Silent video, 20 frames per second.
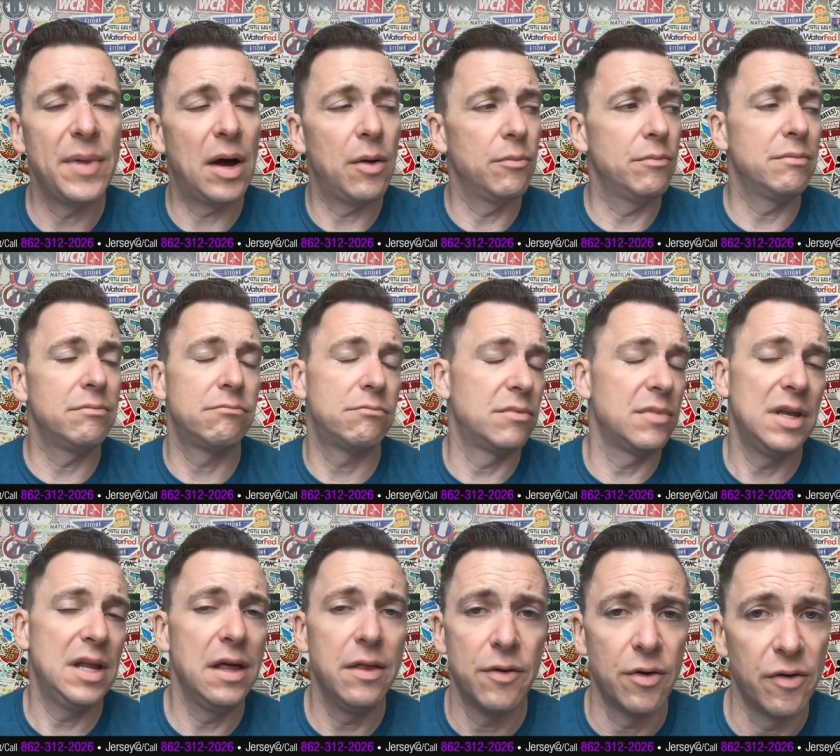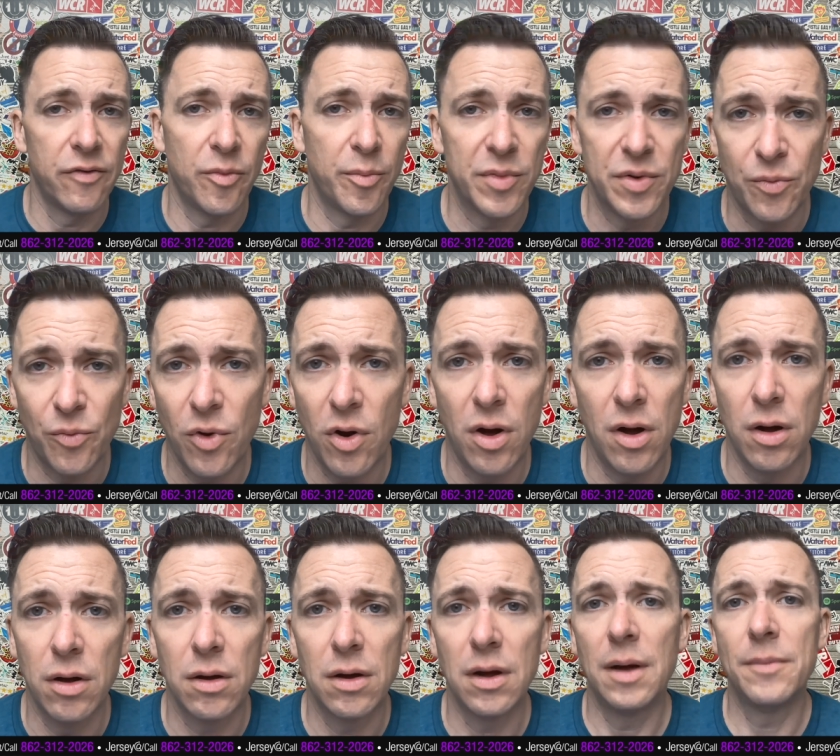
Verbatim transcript: Now, neither of them are wrong.